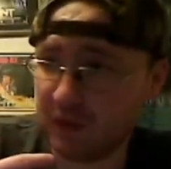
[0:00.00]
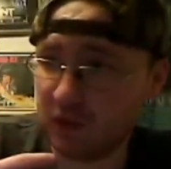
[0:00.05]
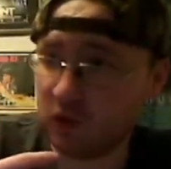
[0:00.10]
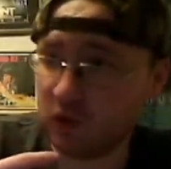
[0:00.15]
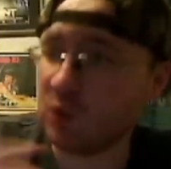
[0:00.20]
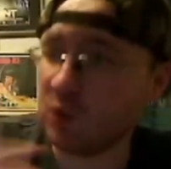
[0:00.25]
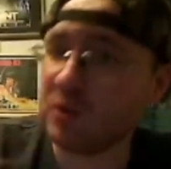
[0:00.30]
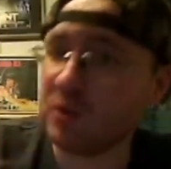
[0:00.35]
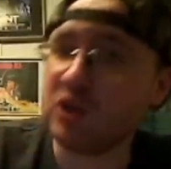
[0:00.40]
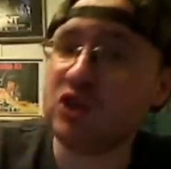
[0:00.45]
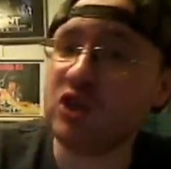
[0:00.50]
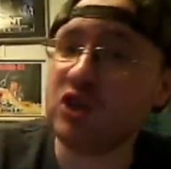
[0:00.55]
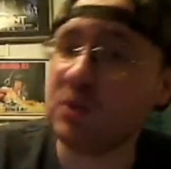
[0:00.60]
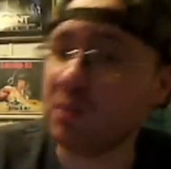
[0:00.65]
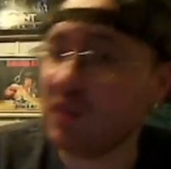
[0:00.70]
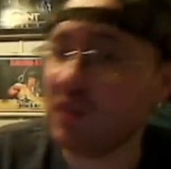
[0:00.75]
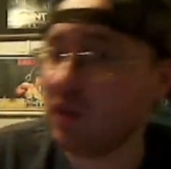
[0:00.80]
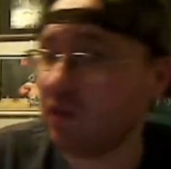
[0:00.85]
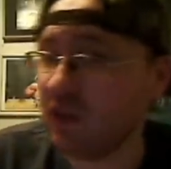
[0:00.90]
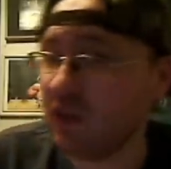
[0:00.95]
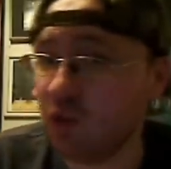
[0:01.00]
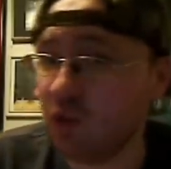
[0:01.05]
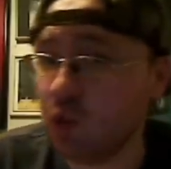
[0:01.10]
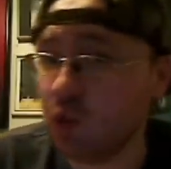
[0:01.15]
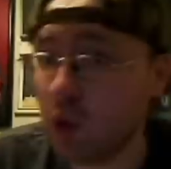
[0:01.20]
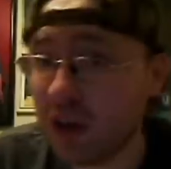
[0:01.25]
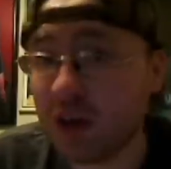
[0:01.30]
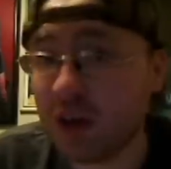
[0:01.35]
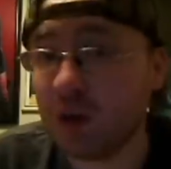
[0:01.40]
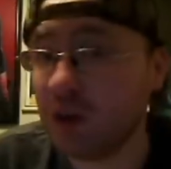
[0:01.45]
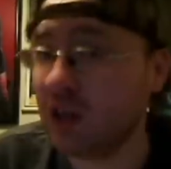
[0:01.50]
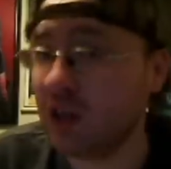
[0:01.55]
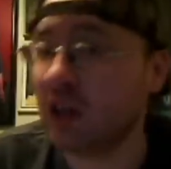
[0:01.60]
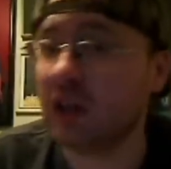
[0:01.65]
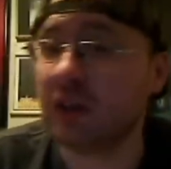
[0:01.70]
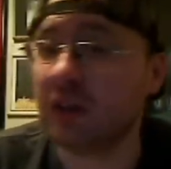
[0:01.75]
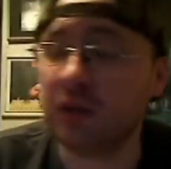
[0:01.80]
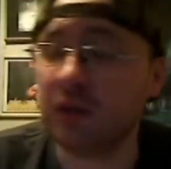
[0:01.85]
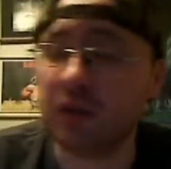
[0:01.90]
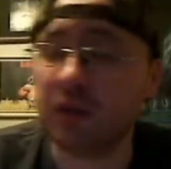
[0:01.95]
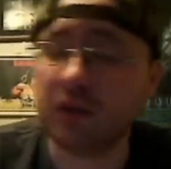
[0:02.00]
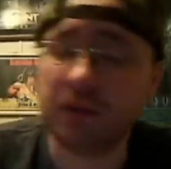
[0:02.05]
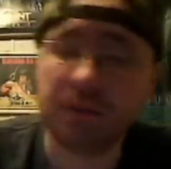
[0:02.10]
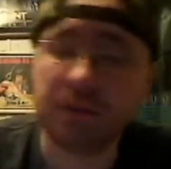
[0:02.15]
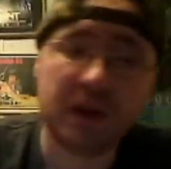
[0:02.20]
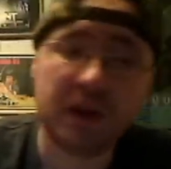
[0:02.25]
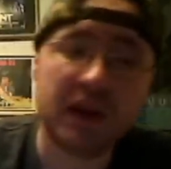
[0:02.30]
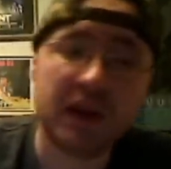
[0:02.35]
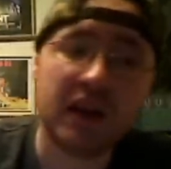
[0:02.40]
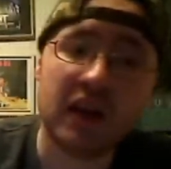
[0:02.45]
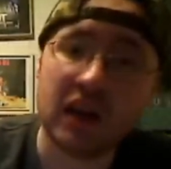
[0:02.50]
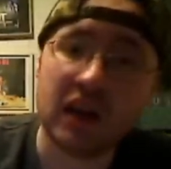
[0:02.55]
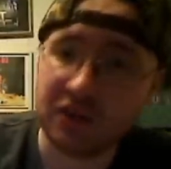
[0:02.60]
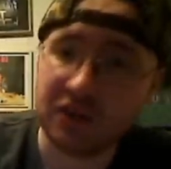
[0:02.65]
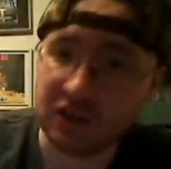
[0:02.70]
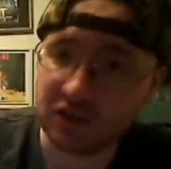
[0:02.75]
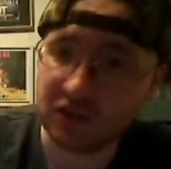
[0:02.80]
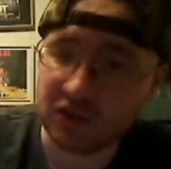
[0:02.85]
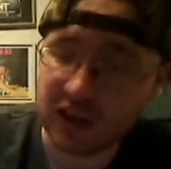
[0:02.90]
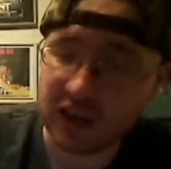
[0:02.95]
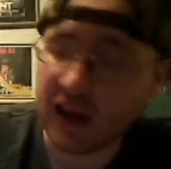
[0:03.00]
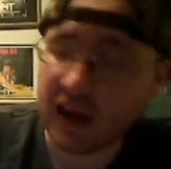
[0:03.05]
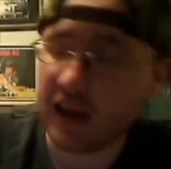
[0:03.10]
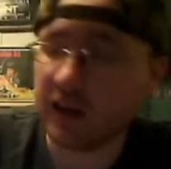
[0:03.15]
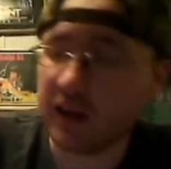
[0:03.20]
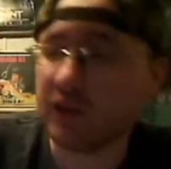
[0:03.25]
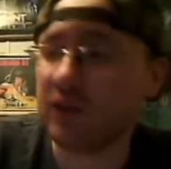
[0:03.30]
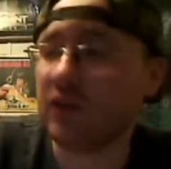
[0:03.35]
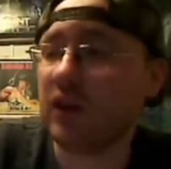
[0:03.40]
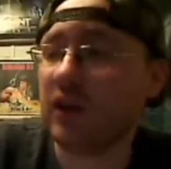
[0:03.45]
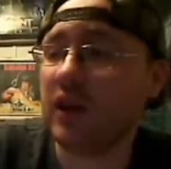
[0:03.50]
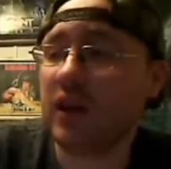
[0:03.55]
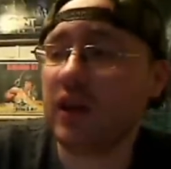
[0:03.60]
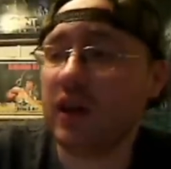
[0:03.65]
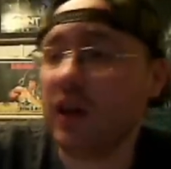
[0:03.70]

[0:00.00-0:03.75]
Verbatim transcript: there's going to be shipment of these railguns at these dots.